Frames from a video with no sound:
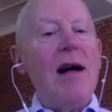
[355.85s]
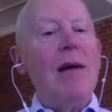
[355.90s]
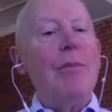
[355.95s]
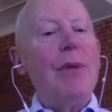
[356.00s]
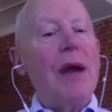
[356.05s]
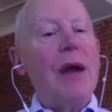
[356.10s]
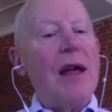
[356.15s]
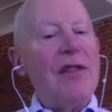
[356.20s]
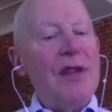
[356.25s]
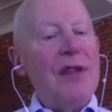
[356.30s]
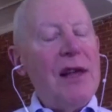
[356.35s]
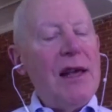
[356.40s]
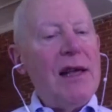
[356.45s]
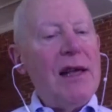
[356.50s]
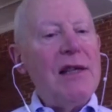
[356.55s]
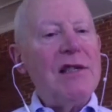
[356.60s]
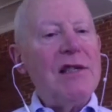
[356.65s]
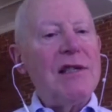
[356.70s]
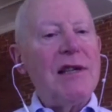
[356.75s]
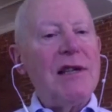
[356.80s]
but I think
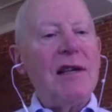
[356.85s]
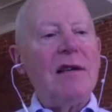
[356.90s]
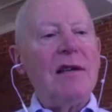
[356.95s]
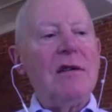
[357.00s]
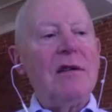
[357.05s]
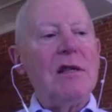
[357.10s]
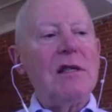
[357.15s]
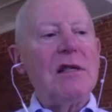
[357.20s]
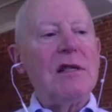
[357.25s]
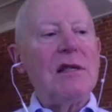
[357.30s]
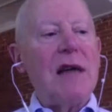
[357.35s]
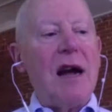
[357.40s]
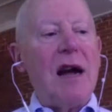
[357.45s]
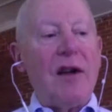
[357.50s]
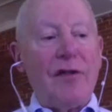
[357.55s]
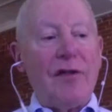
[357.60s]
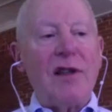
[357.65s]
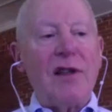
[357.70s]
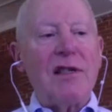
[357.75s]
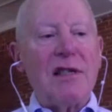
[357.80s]
he said to our
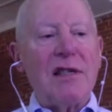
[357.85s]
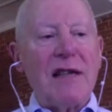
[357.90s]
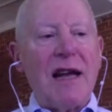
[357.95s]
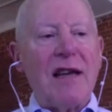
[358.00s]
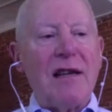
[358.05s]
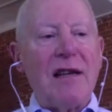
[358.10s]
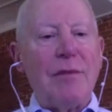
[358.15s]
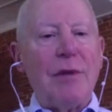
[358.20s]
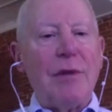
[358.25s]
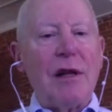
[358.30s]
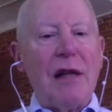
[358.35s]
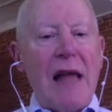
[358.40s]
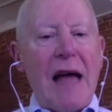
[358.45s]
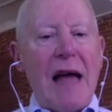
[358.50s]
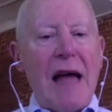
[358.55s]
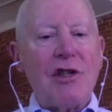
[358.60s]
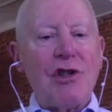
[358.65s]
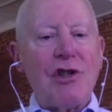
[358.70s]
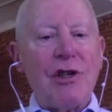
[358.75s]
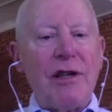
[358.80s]
friend Sandy
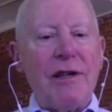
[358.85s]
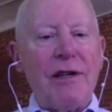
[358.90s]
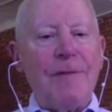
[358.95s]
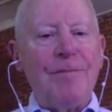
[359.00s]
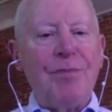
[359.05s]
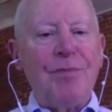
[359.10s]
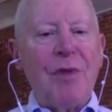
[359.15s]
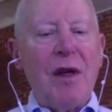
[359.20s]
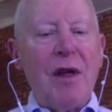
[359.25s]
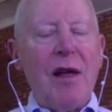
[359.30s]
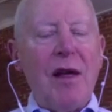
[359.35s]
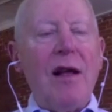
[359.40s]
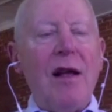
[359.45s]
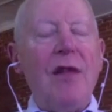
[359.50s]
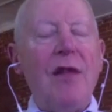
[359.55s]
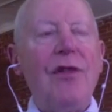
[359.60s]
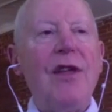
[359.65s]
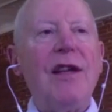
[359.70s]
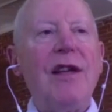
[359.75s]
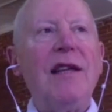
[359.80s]
McClatchy
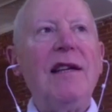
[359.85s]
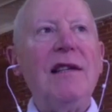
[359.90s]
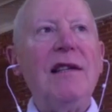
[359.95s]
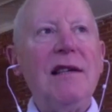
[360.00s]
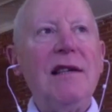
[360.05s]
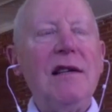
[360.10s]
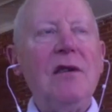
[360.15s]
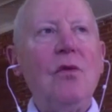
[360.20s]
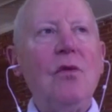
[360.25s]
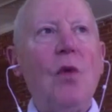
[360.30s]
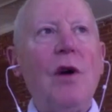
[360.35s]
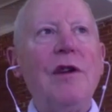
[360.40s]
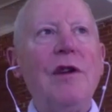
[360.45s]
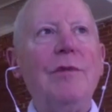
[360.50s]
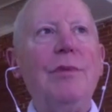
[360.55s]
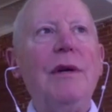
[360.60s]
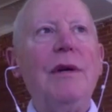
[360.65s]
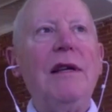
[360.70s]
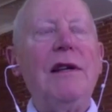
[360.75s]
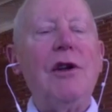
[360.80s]
that he didn't want to
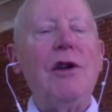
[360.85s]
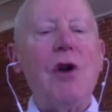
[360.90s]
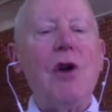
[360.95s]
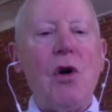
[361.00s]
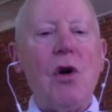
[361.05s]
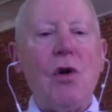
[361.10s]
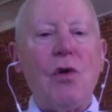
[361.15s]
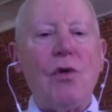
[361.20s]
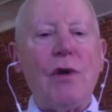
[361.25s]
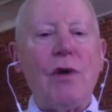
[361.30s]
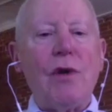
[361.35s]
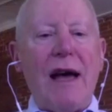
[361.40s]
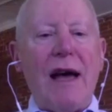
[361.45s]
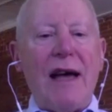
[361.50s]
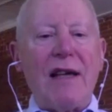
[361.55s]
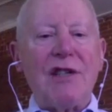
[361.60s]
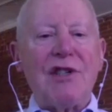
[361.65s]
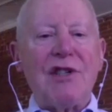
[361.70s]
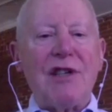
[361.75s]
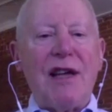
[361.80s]
be known
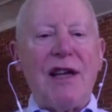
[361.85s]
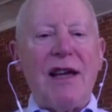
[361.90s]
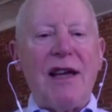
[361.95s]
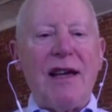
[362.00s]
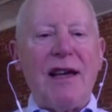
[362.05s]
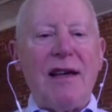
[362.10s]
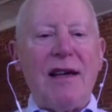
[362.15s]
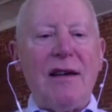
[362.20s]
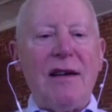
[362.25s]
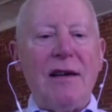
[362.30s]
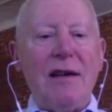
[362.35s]
as a